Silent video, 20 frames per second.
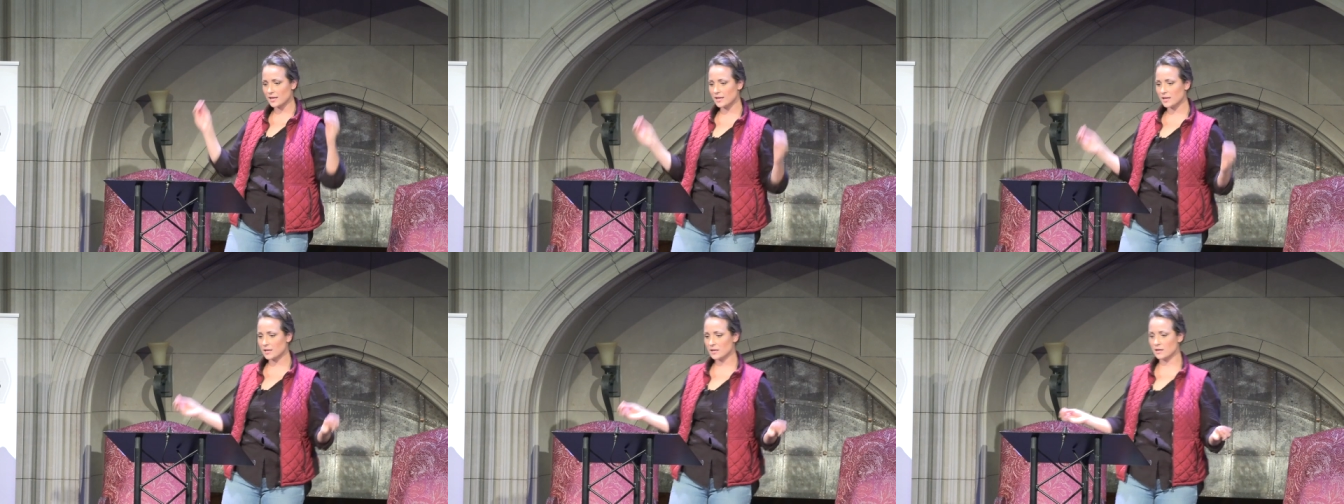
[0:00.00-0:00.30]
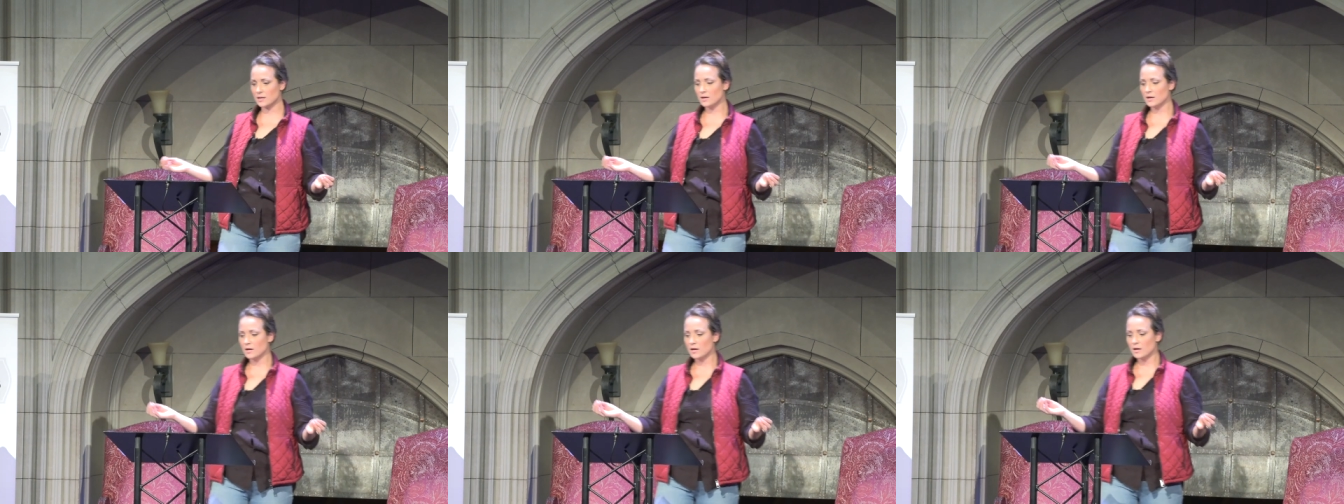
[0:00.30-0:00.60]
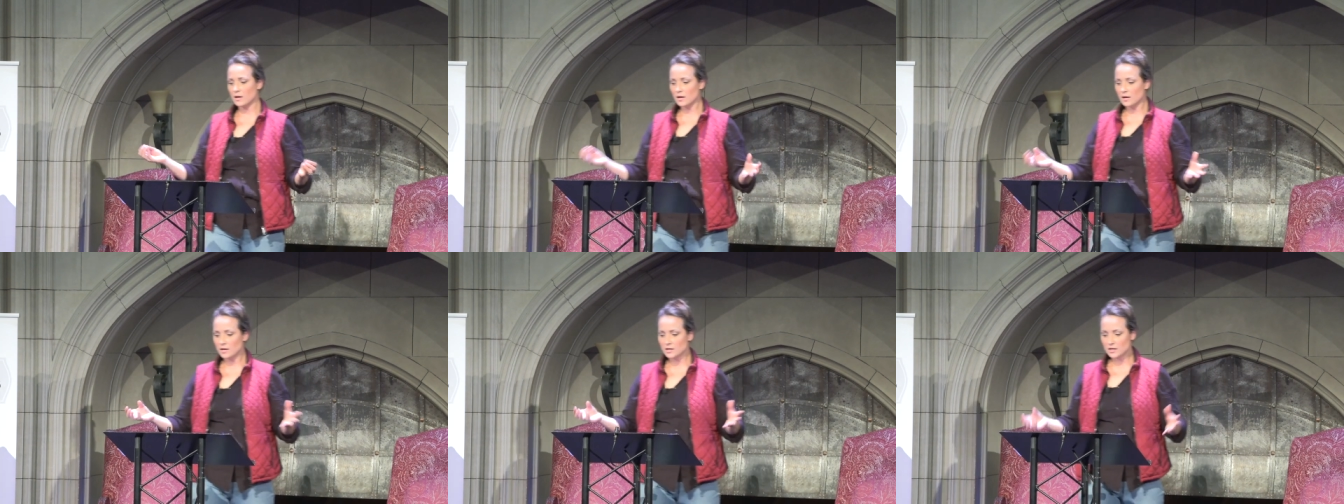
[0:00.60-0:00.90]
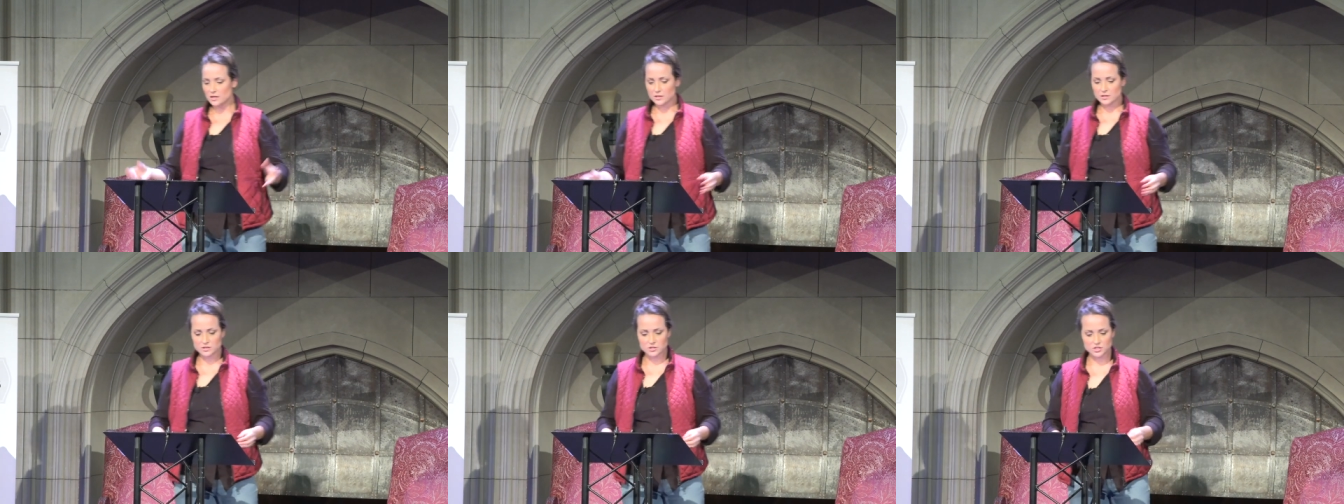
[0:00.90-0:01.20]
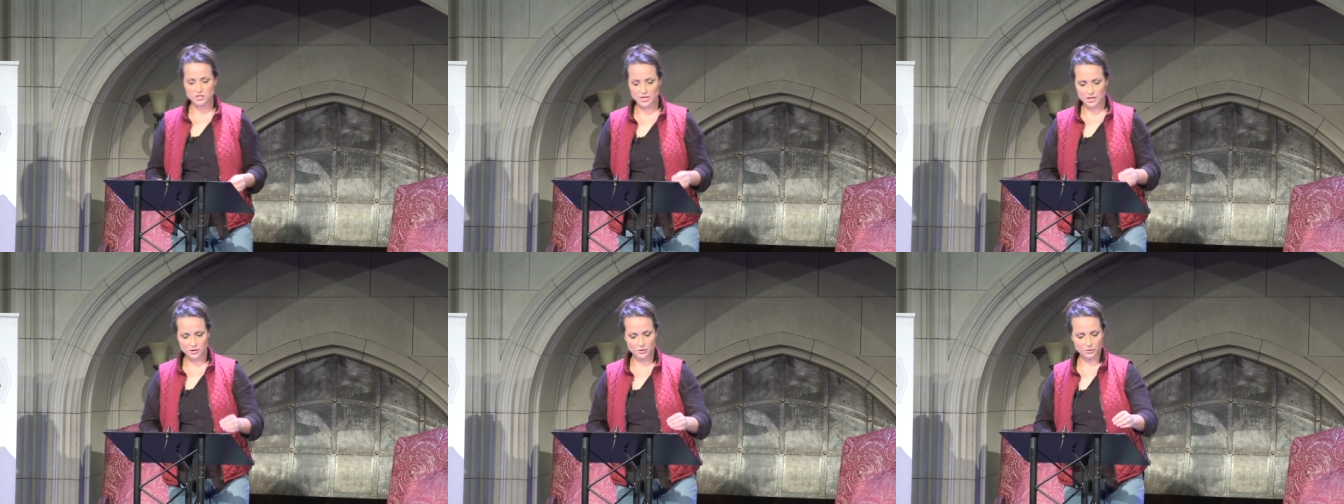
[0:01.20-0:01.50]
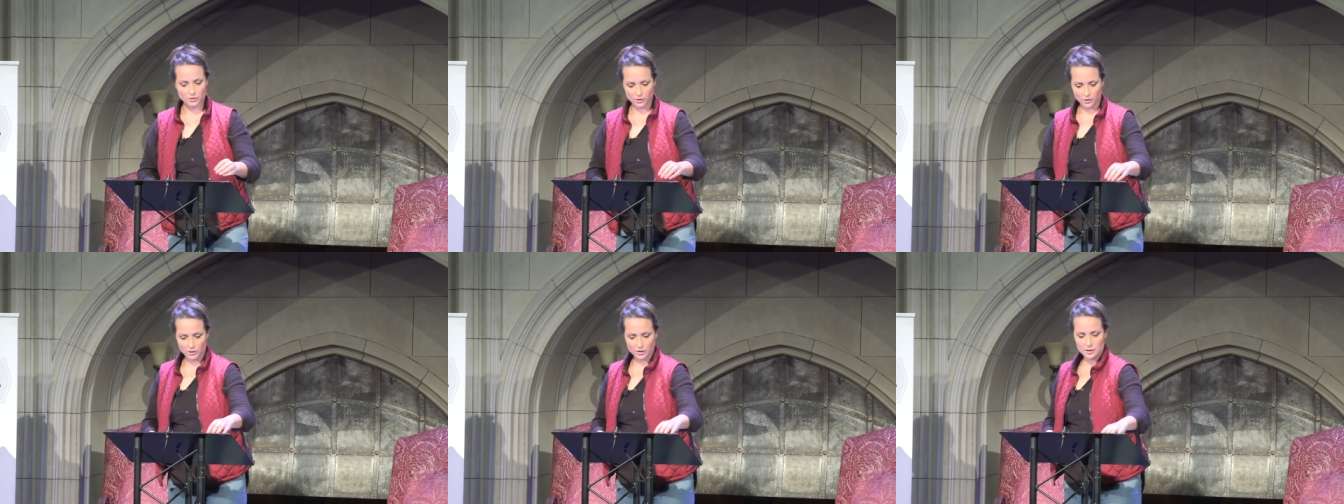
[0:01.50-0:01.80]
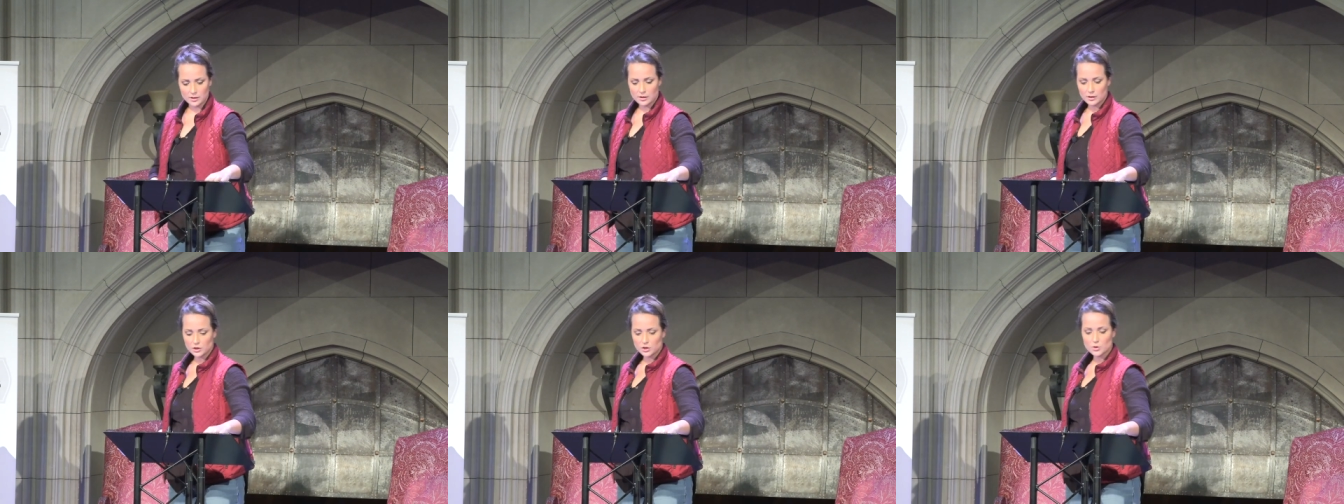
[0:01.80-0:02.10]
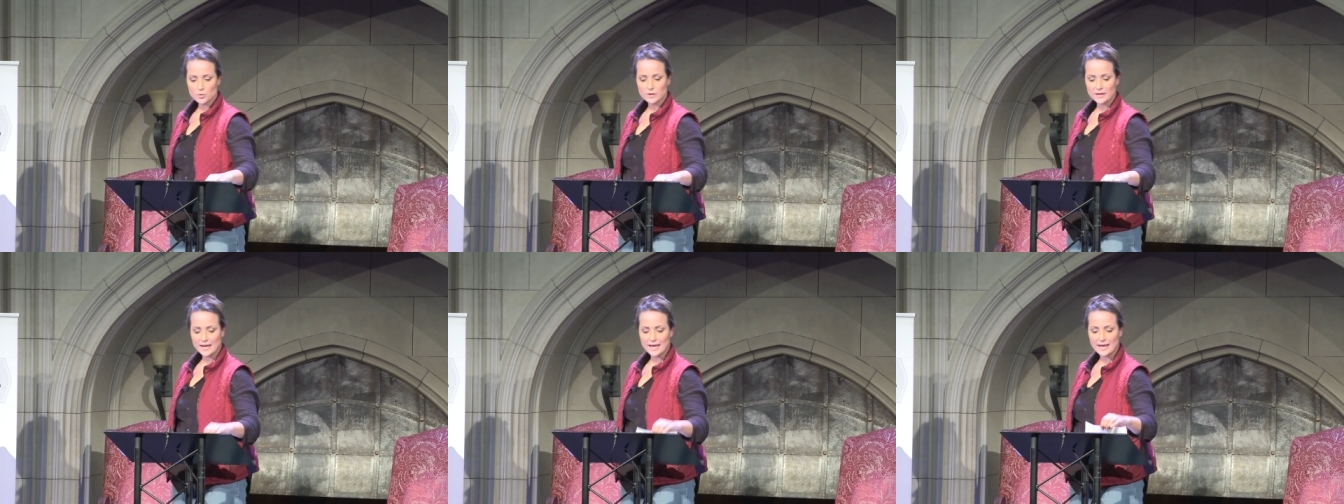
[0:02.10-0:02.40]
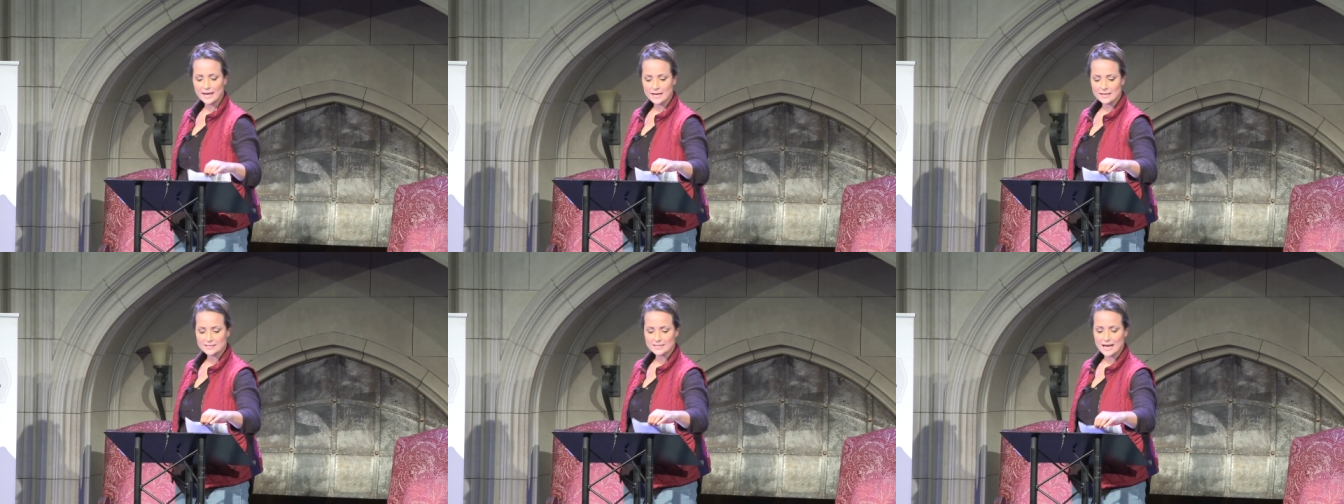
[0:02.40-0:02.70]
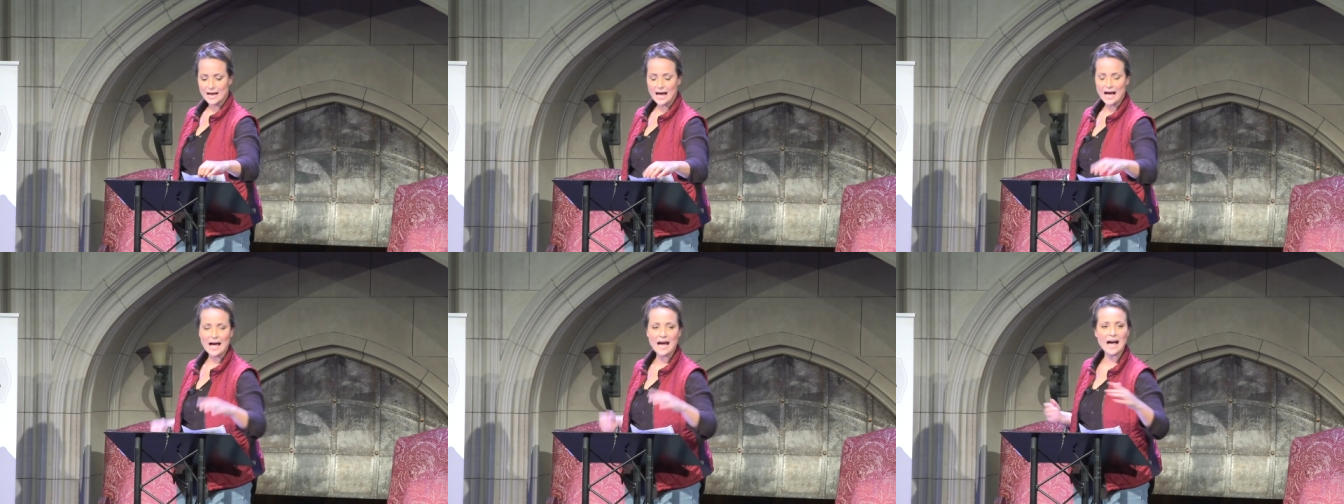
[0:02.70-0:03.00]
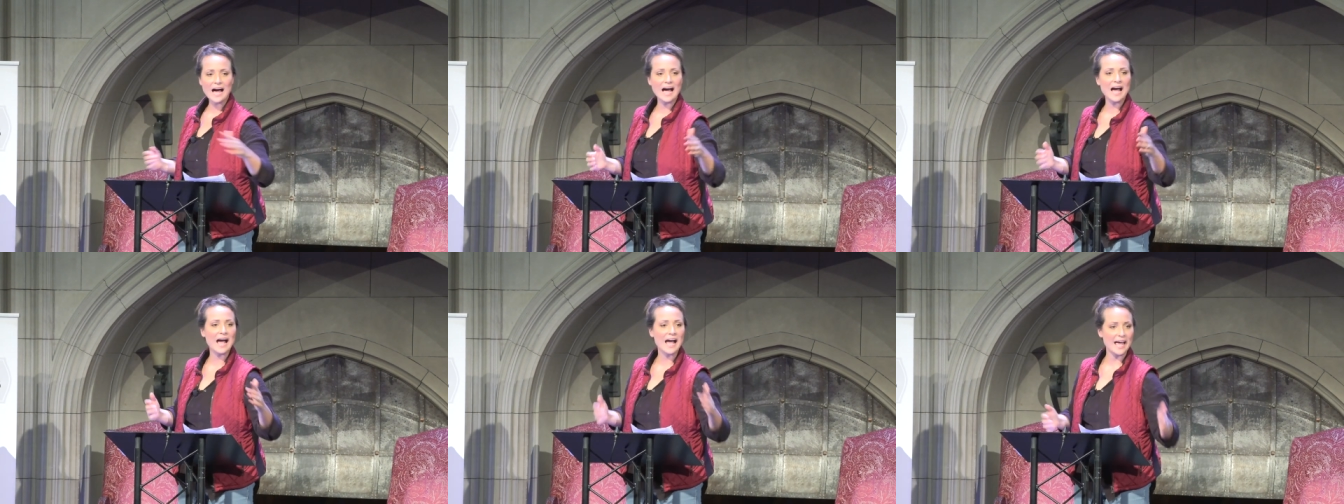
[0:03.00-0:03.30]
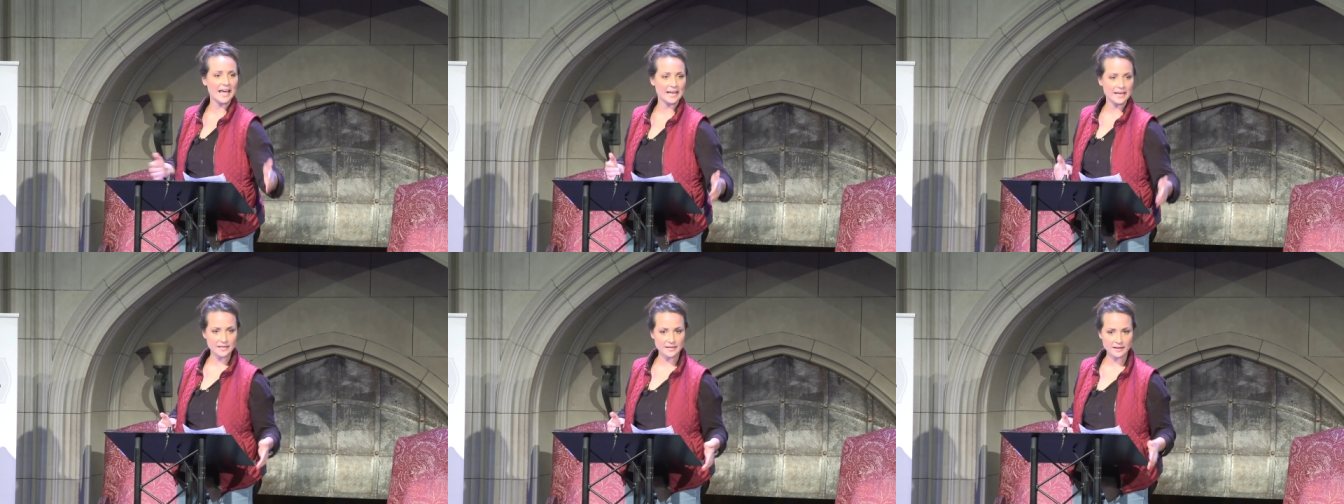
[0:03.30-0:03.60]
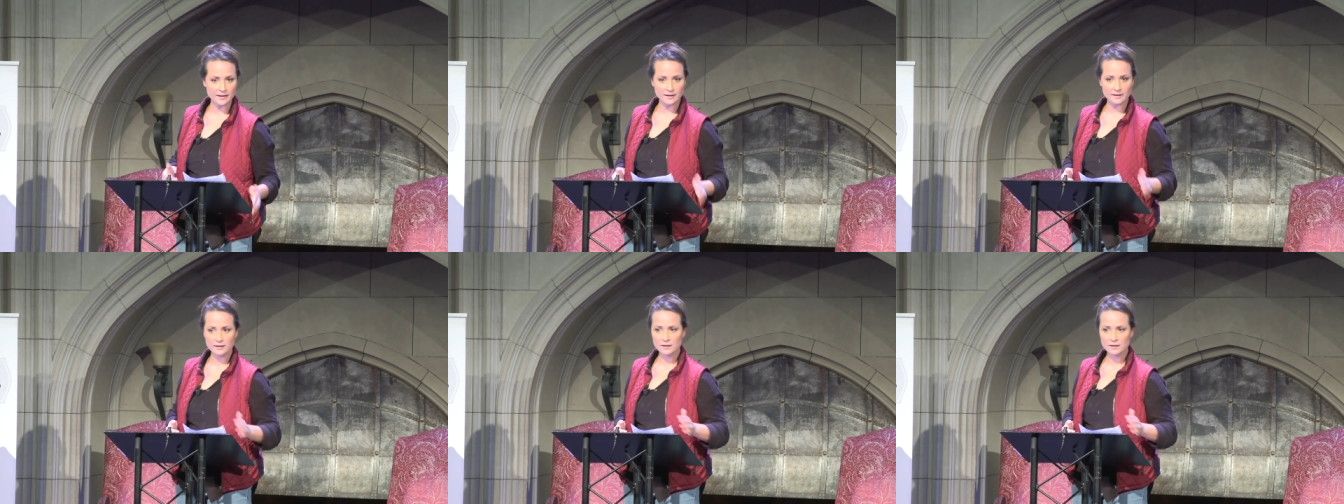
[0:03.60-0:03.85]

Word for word: in general, you can't hide.